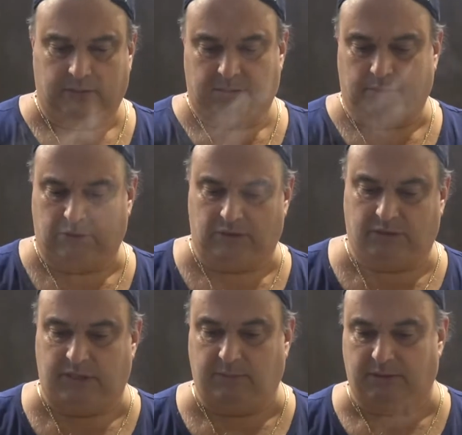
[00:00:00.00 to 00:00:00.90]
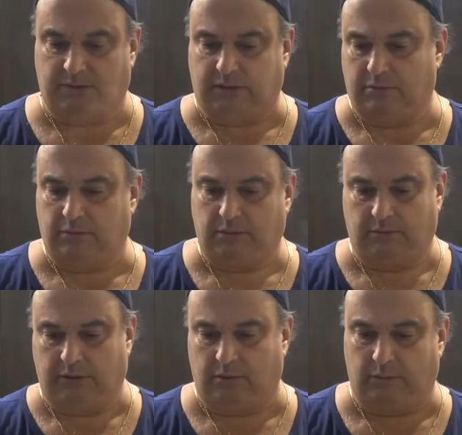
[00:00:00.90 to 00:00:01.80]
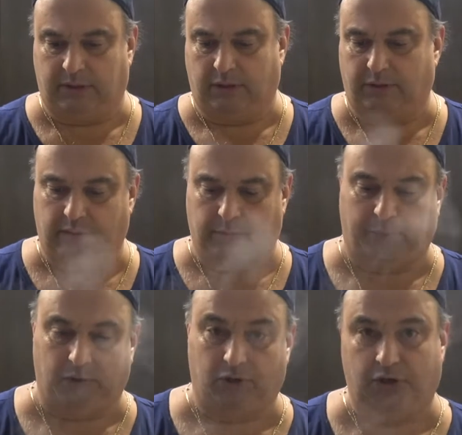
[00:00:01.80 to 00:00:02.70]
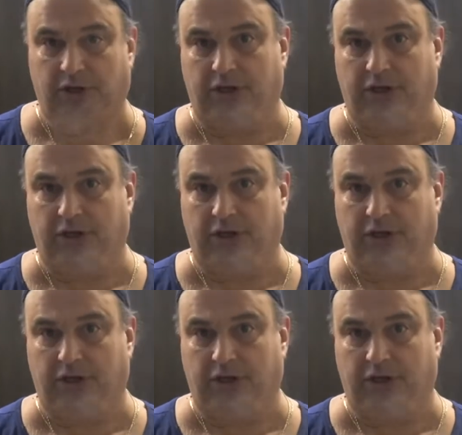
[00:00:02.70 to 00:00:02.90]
We'll just keep this going. We don't want anything to burn.